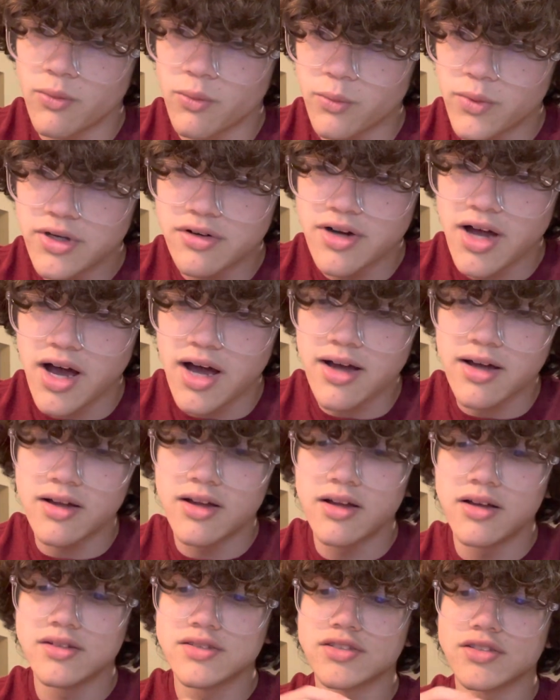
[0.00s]
do not
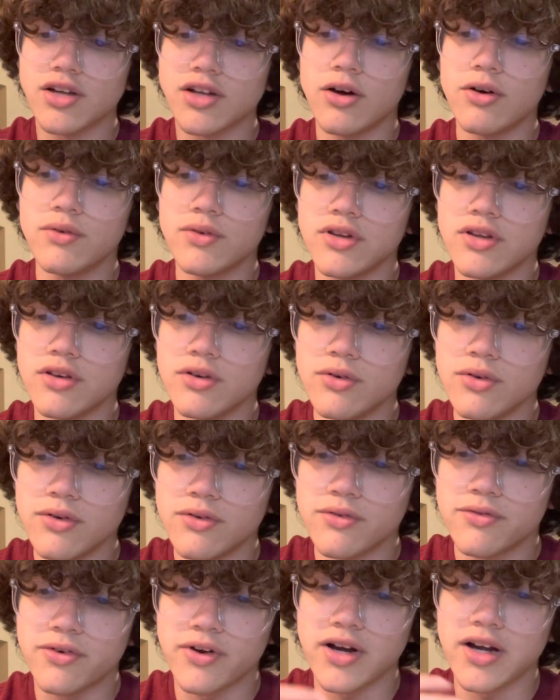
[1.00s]
stone
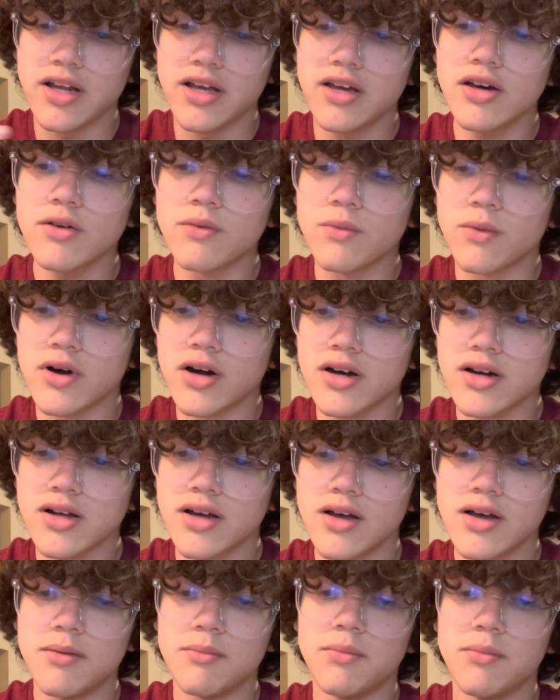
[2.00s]
you for any good work,
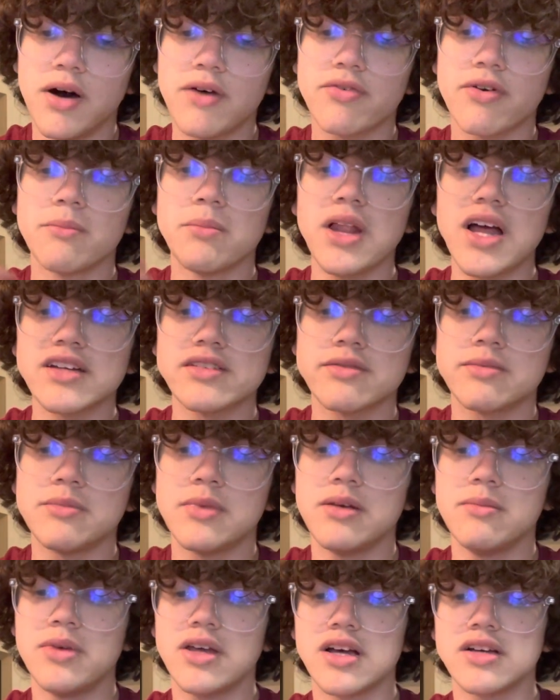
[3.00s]
but for
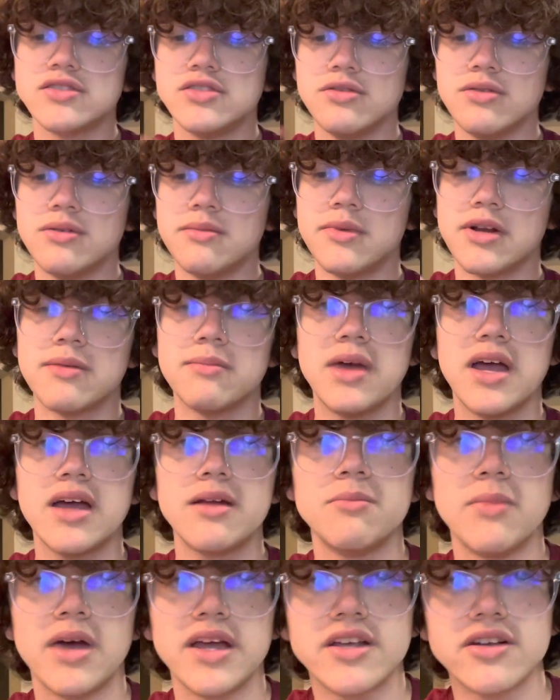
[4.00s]
blasphemy, because you, a mere
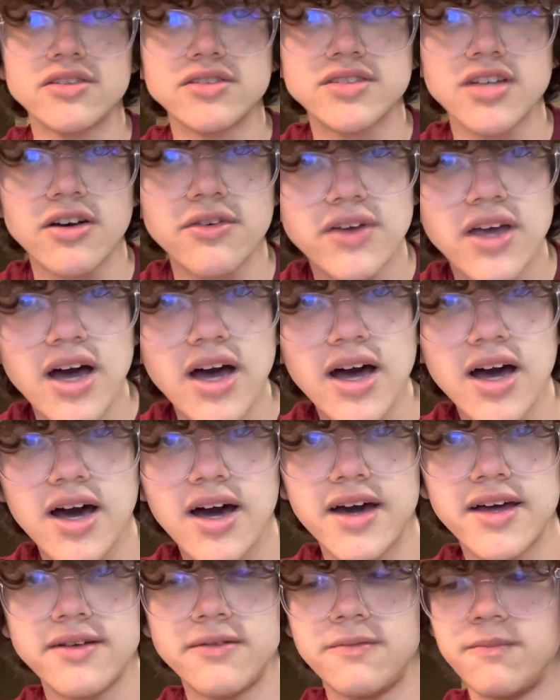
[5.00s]
man, make yourself
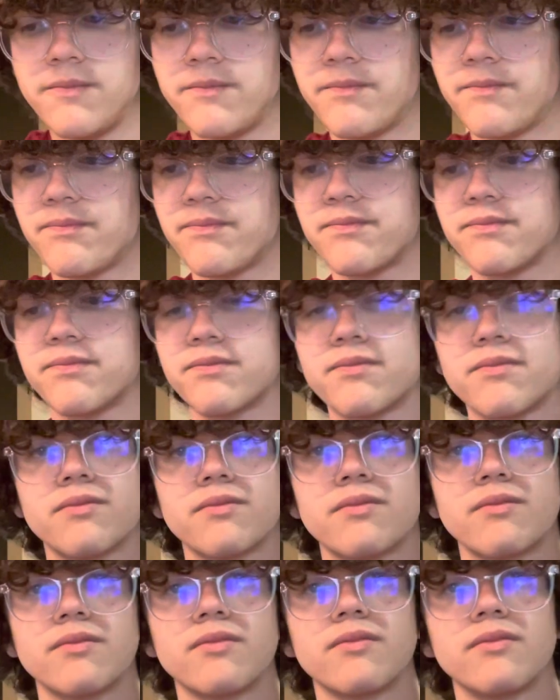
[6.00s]
God."
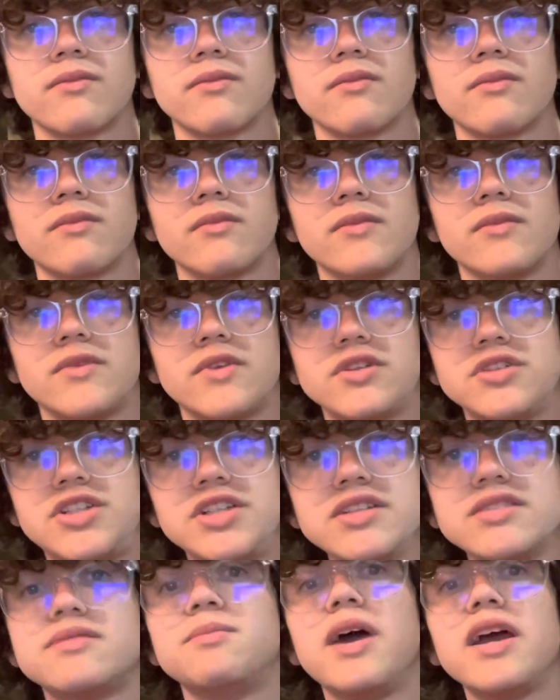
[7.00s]
So
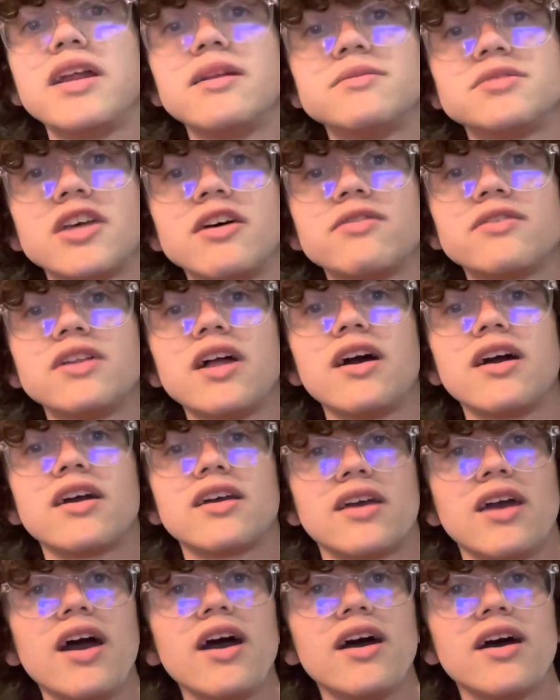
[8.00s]
Jesus made himself
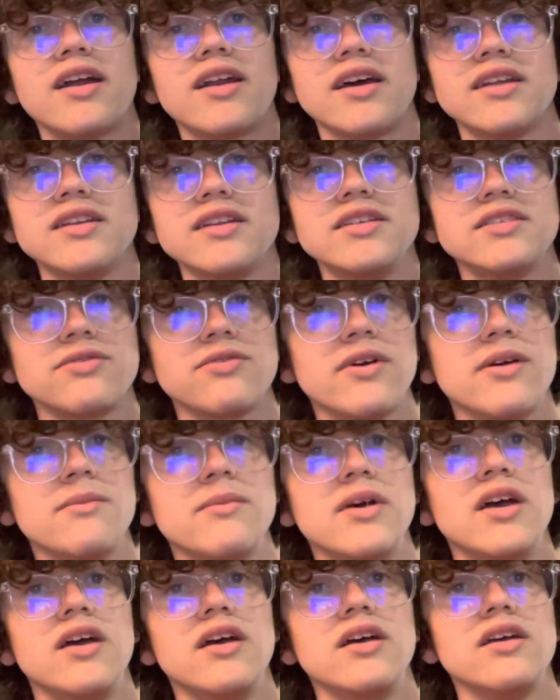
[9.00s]
God, at least
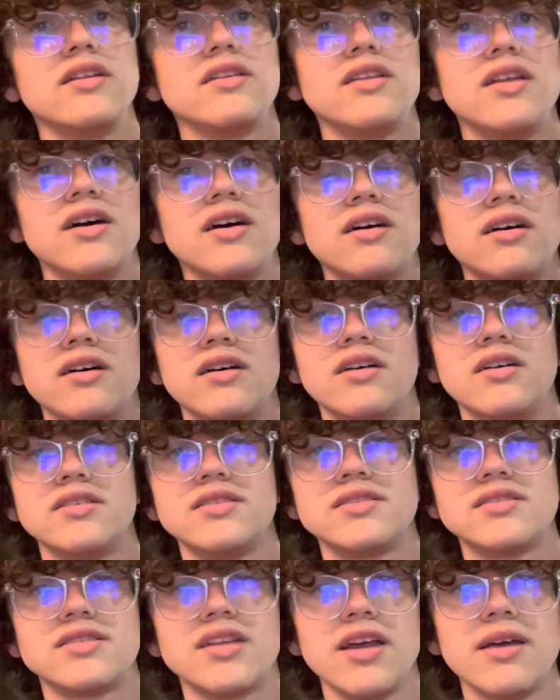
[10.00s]
from the
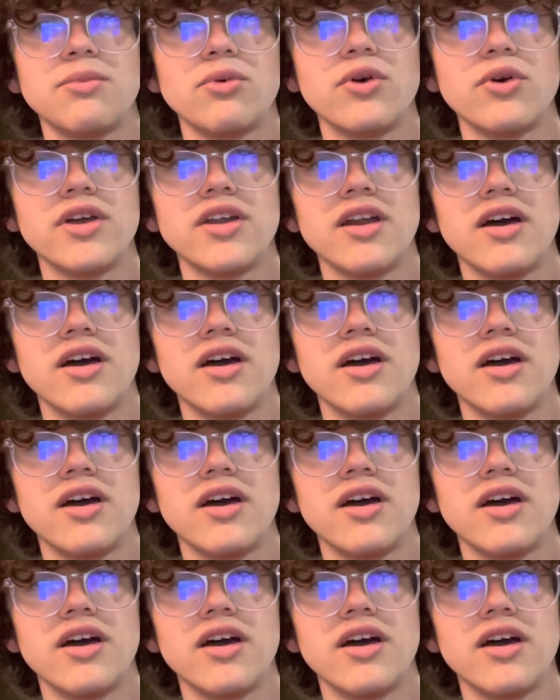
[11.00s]
standpoint